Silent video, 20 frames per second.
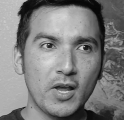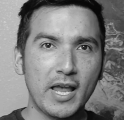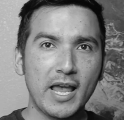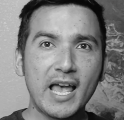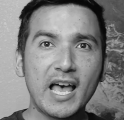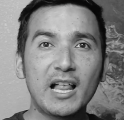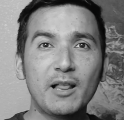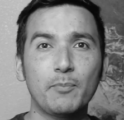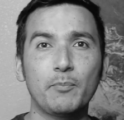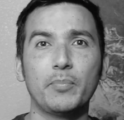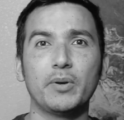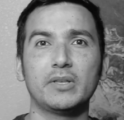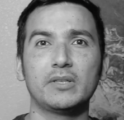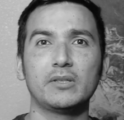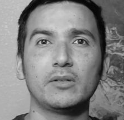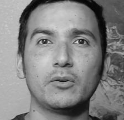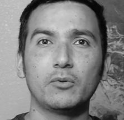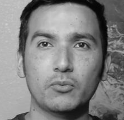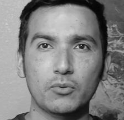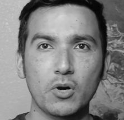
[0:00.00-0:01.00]
help us
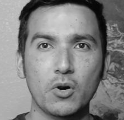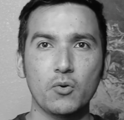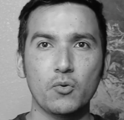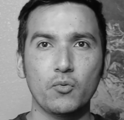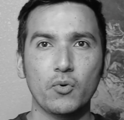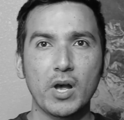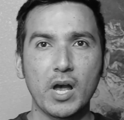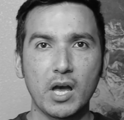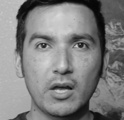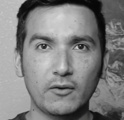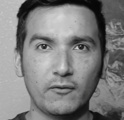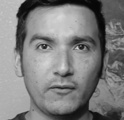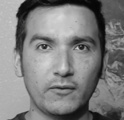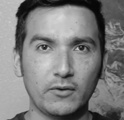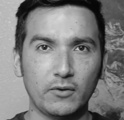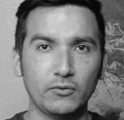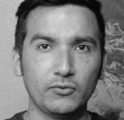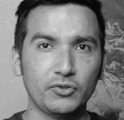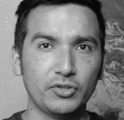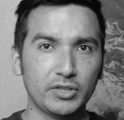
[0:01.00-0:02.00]
grow out of our
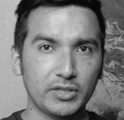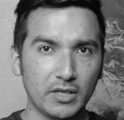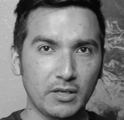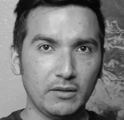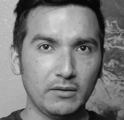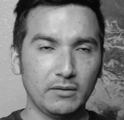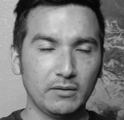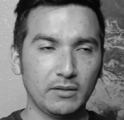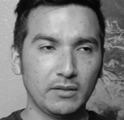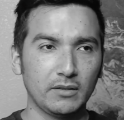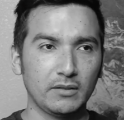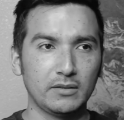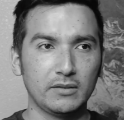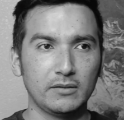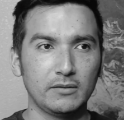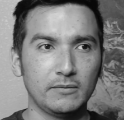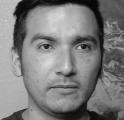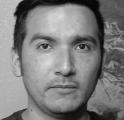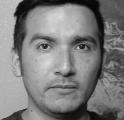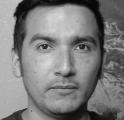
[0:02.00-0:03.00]
own shell. Because
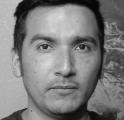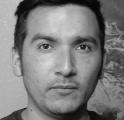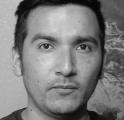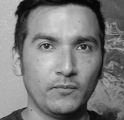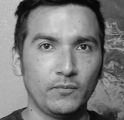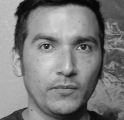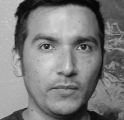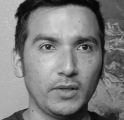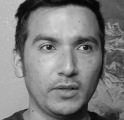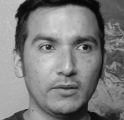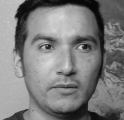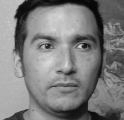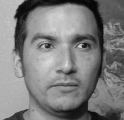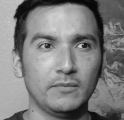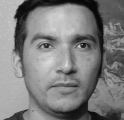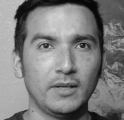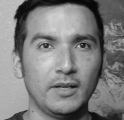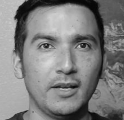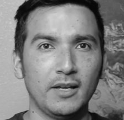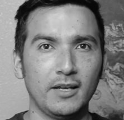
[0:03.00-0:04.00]
you know,
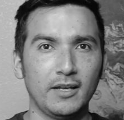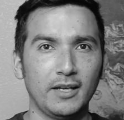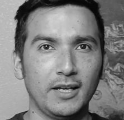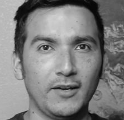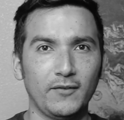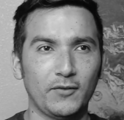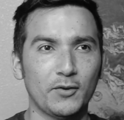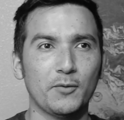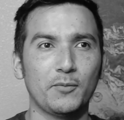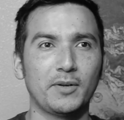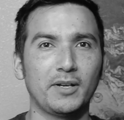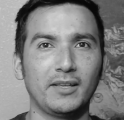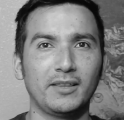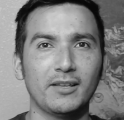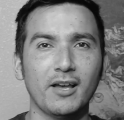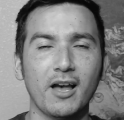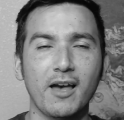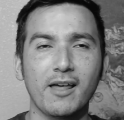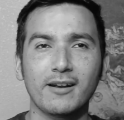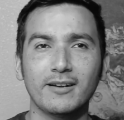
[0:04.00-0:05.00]
if nobody
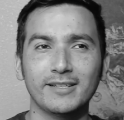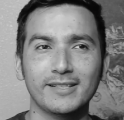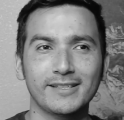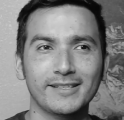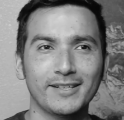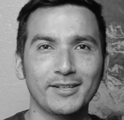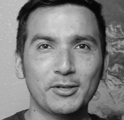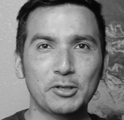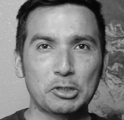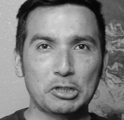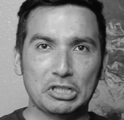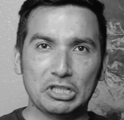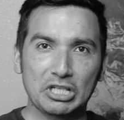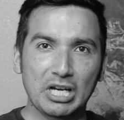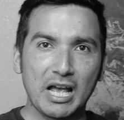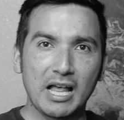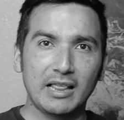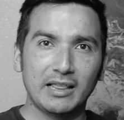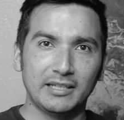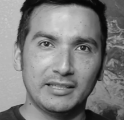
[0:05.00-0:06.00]
taught us or
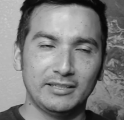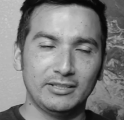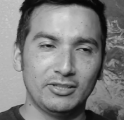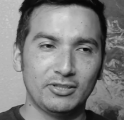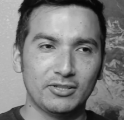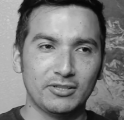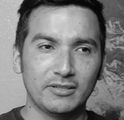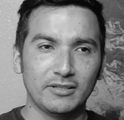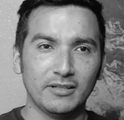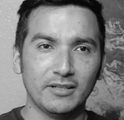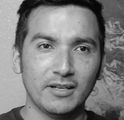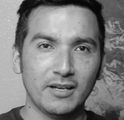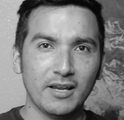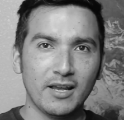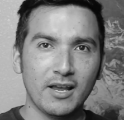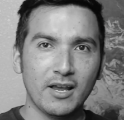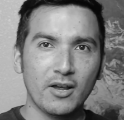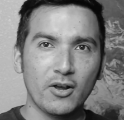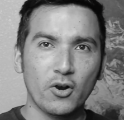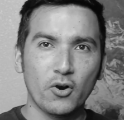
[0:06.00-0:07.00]
challenged
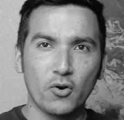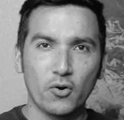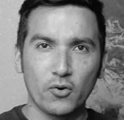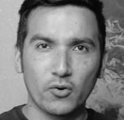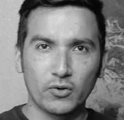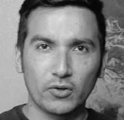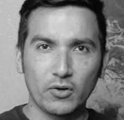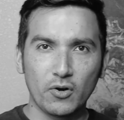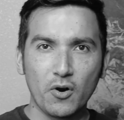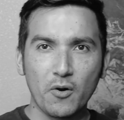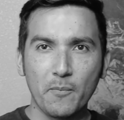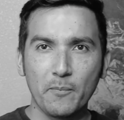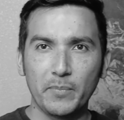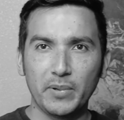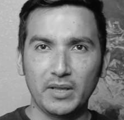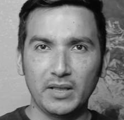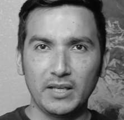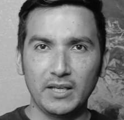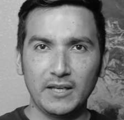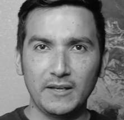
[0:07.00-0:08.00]
our own
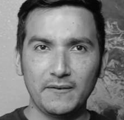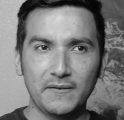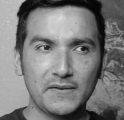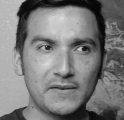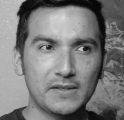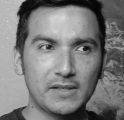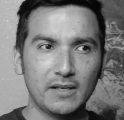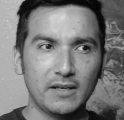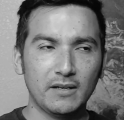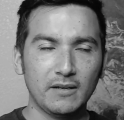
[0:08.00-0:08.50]
beliefs,